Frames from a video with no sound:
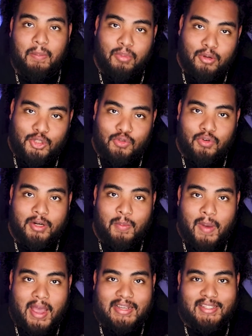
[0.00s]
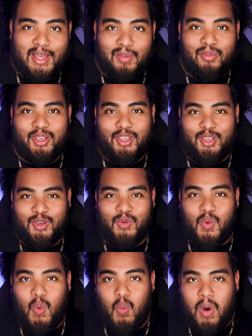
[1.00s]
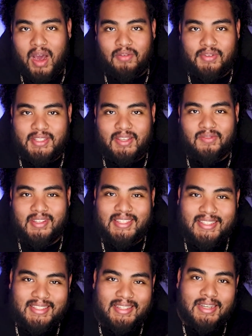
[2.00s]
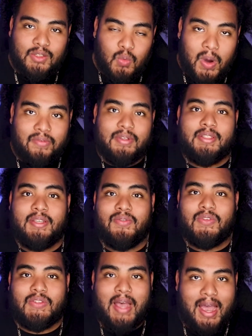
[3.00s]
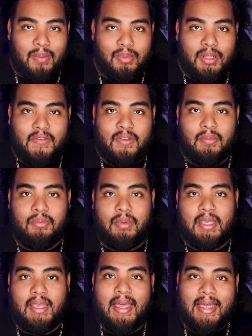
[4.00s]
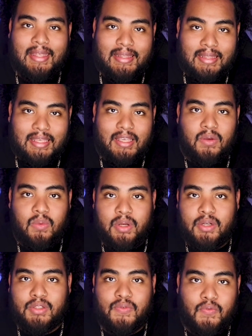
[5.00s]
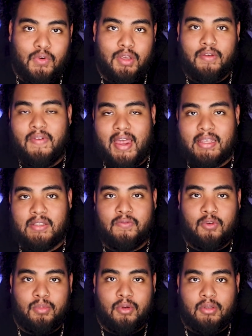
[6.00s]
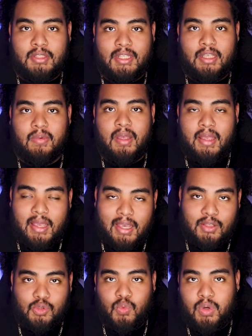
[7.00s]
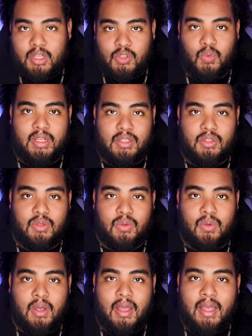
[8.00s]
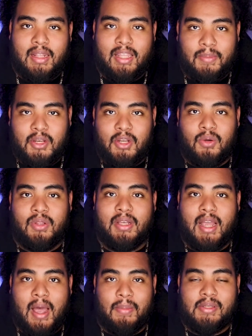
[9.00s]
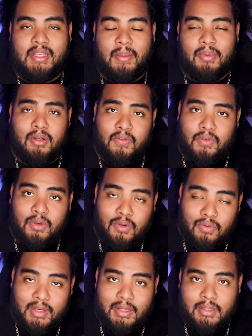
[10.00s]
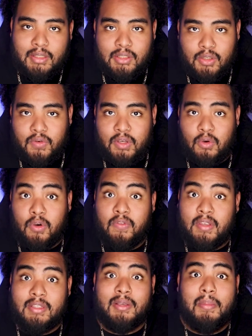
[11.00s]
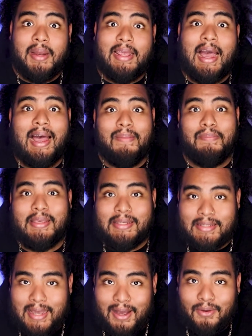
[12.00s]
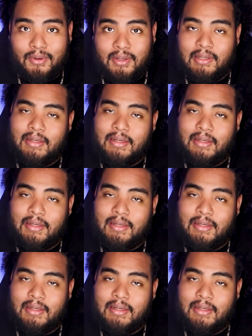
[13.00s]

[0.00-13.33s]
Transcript: bought you running backs. Now I'm bringing you wide receivers. 6 wide receivers I believe could be league winners for your fantasy football team in 2022. Let me know in the comments down below if you agree, disagree, or if there's somebody I missed out.